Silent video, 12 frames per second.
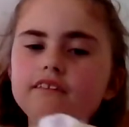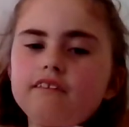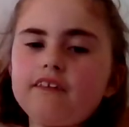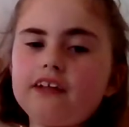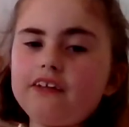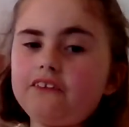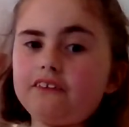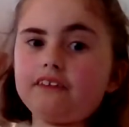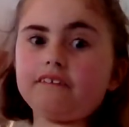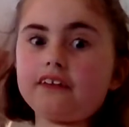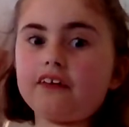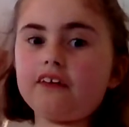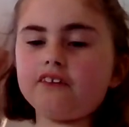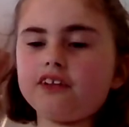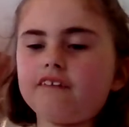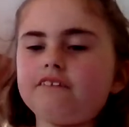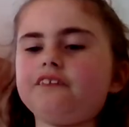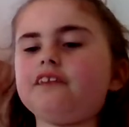And I don't have the coat
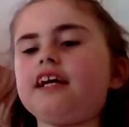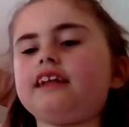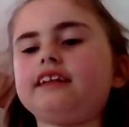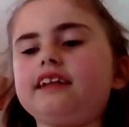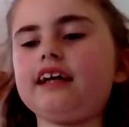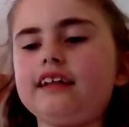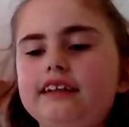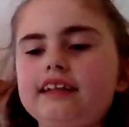shop, so that's kind of